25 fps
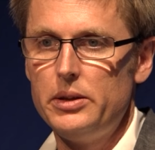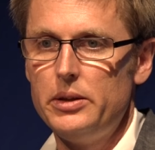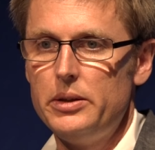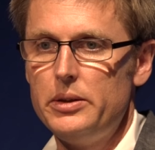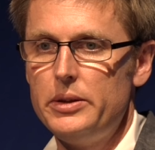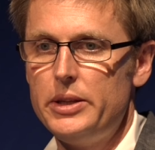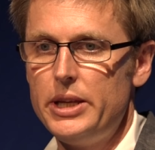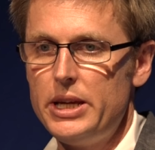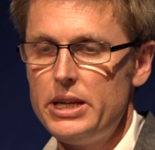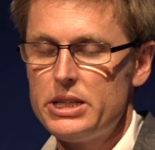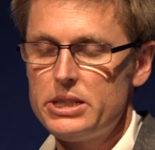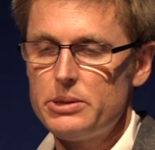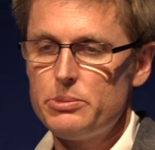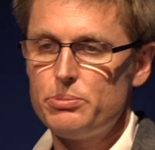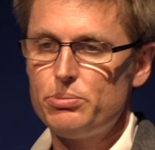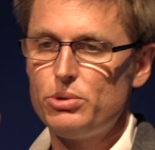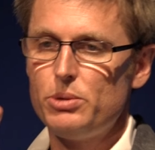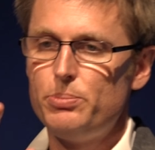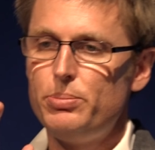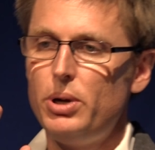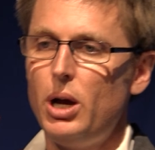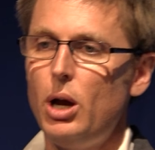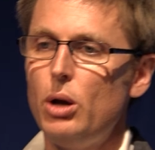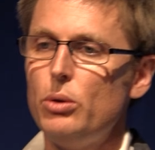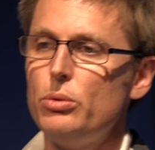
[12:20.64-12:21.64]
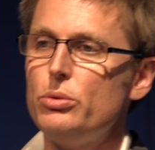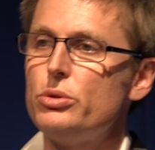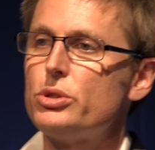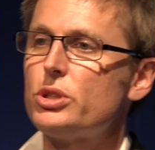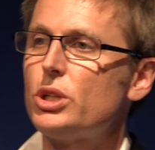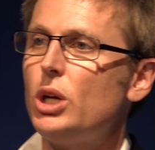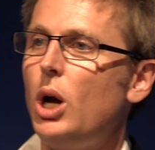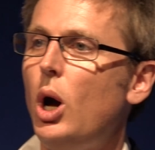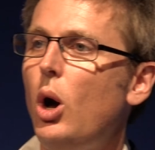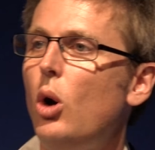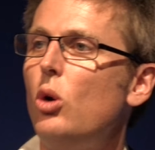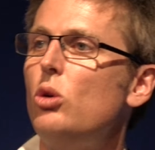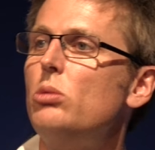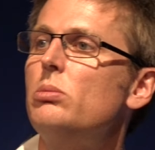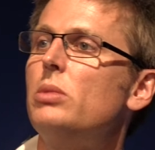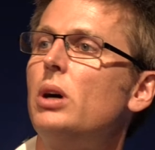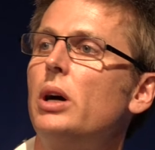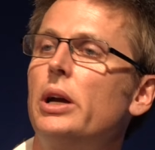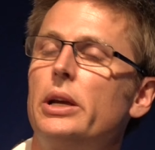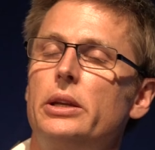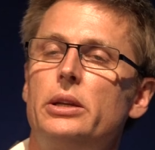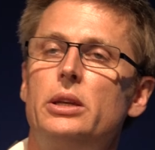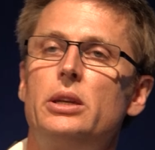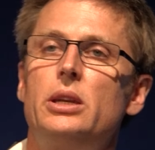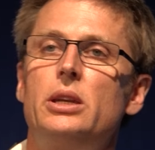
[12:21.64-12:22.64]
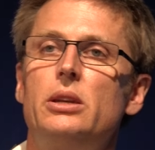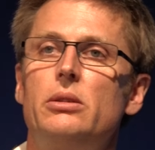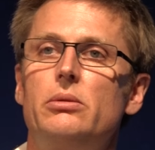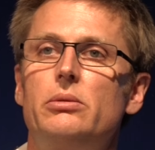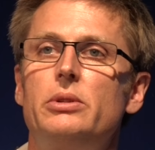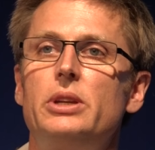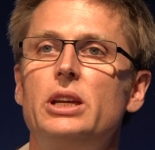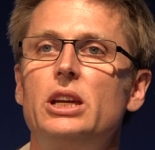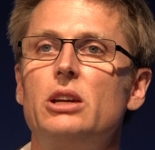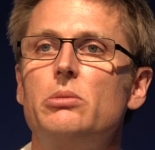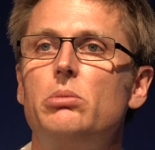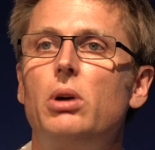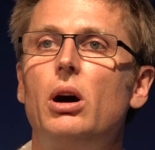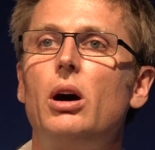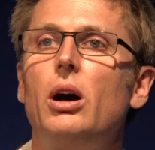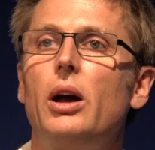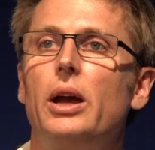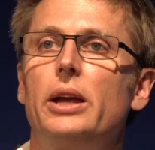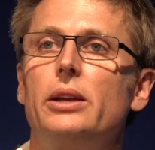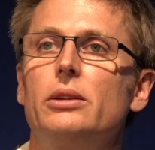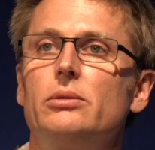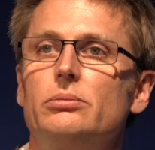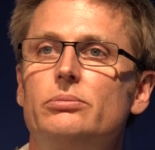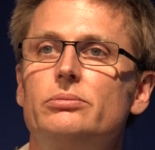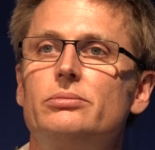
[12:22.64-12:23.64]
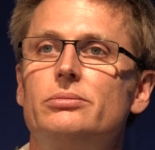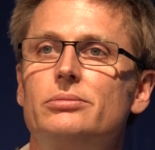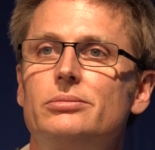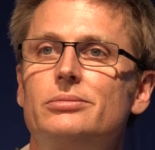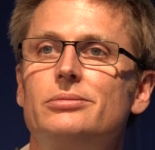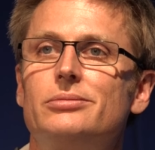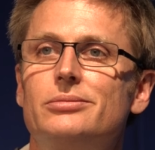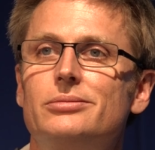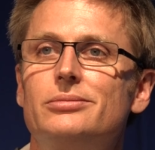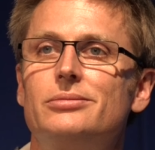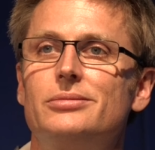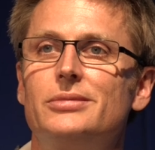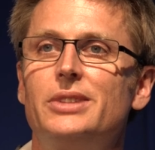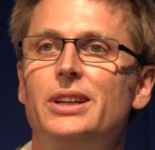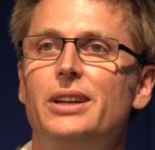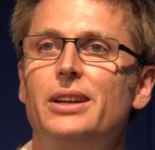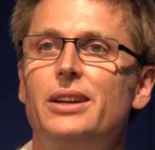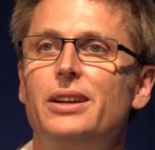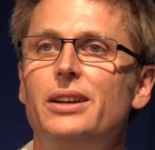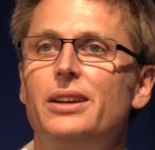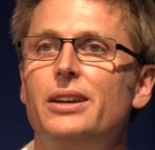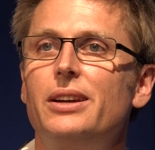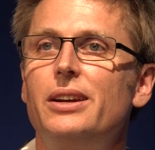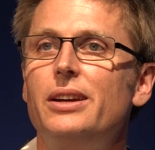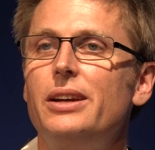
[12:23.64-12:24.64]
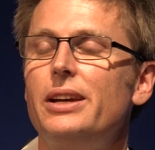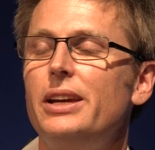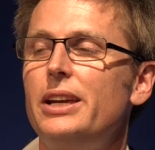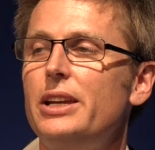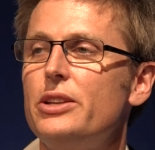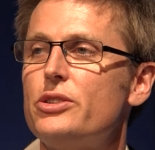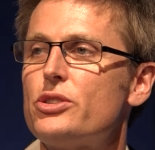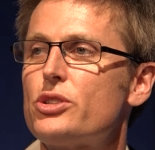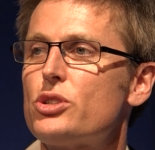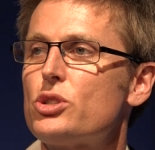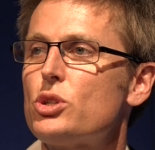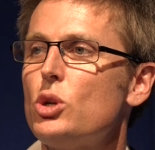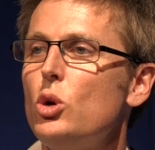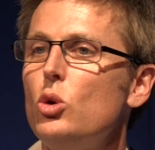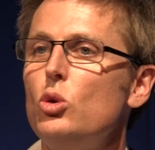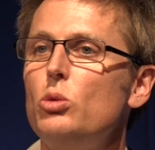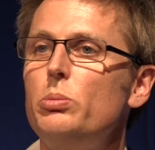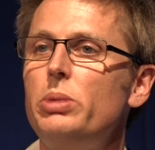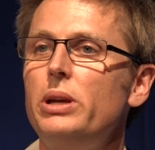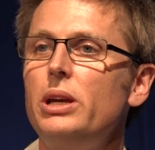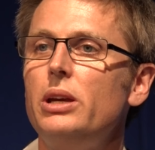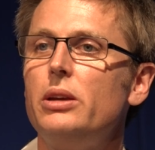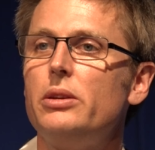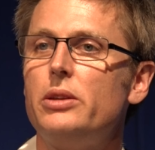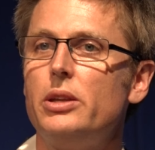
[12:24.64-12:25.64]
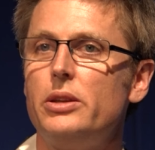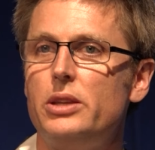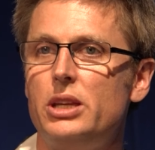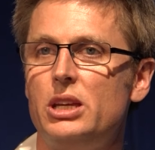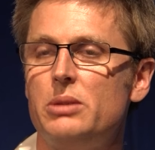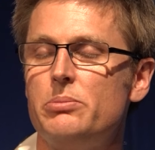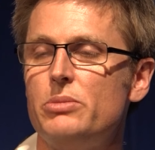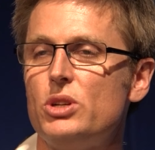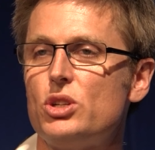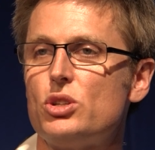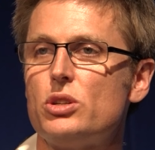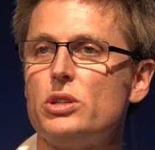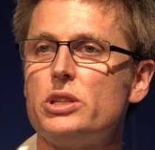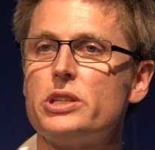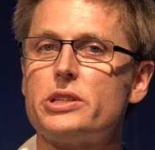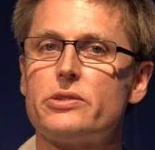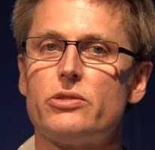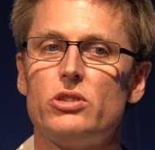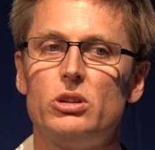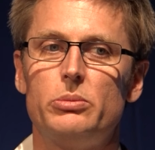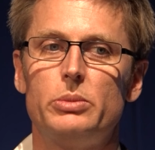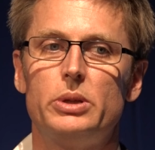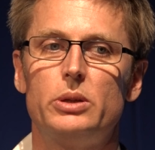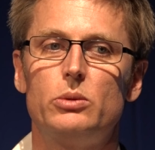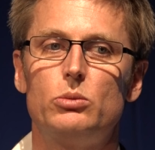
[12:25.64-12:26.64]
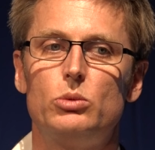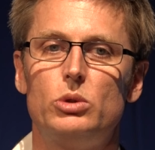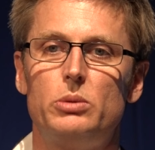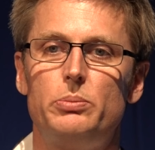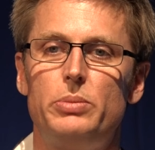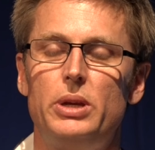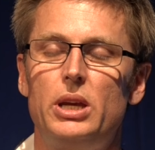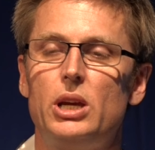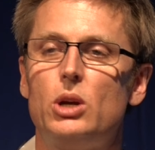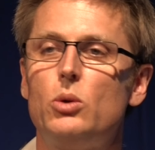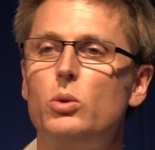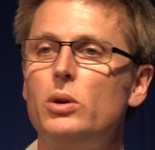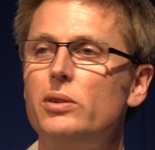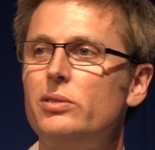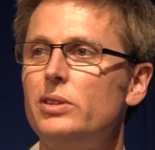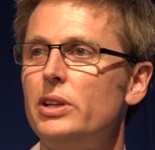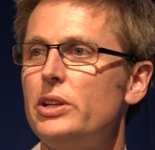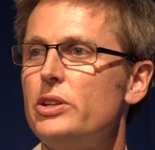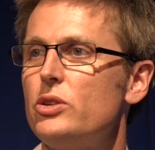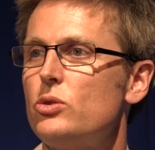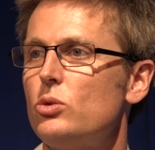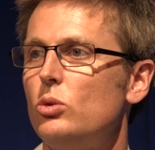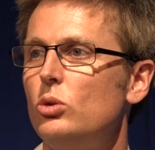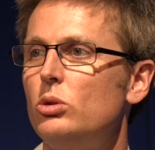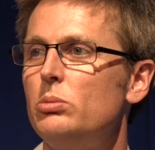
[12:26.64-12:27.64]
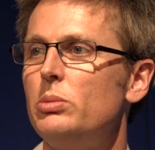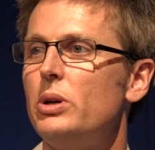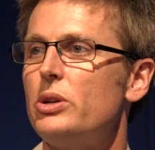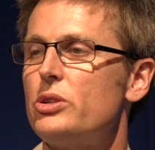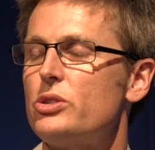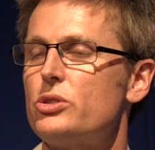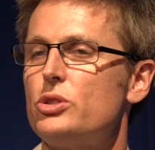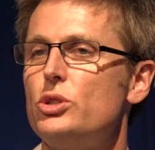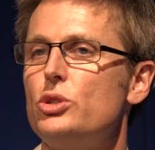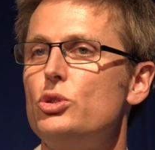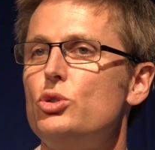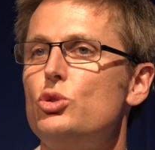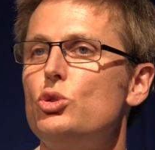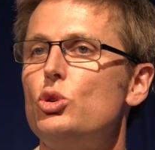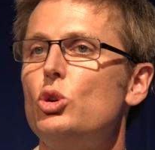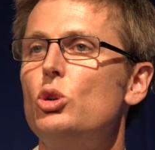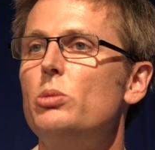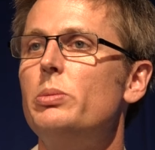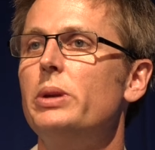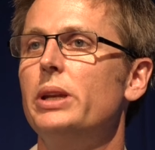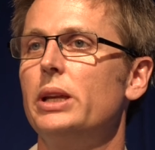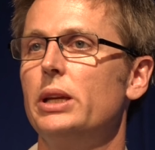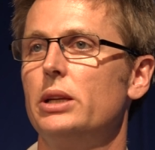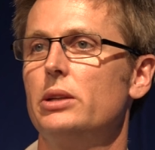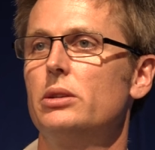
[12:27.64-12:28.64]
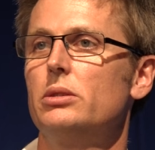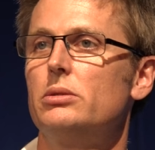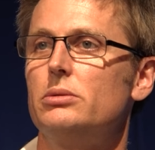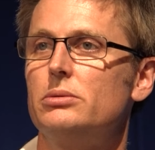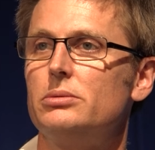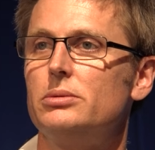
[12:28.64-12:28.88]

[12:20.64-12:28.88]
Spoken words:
There's a proposed coal mine nearby. It's so big that the emissions from it would be equivalent almost to Germany.